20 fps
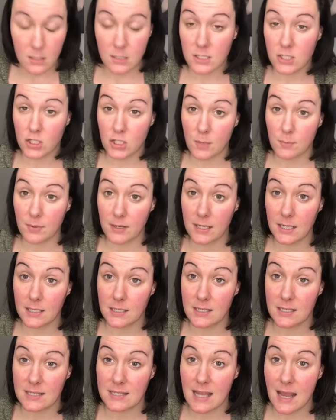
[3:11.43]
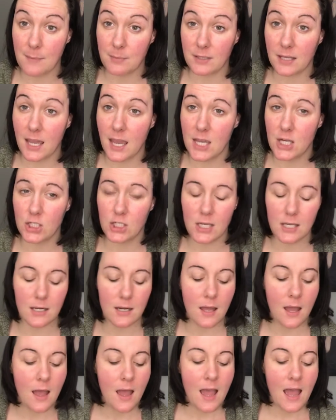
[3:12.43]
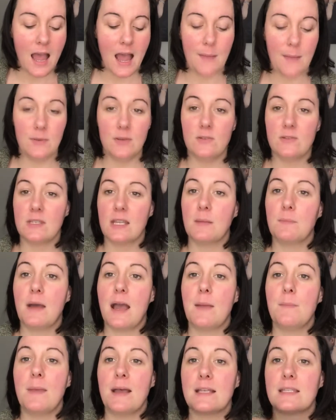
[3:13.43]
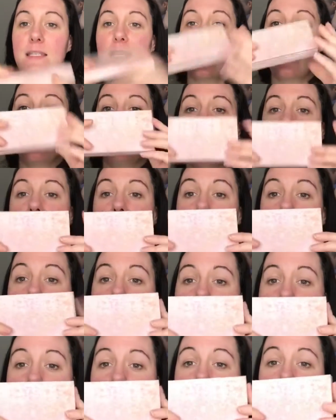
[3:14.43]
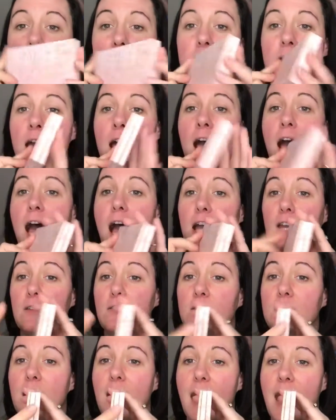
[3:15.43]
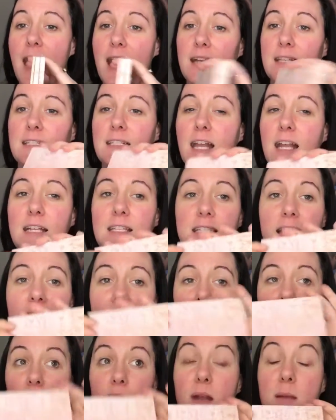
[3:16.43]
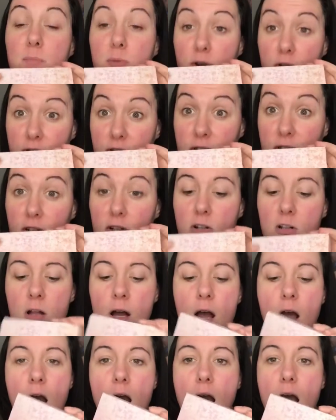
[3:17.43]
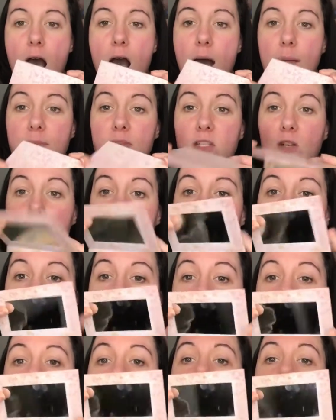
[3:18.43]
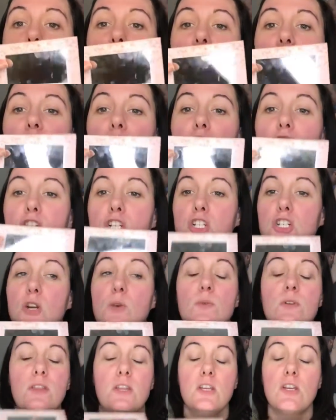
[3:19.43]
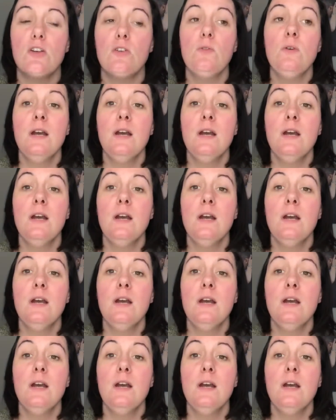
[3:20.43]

jump right into this application. I'm using my Maskcara Beauty palette. I use a hack stack size for my personal. So up here, I'm going to just show with you,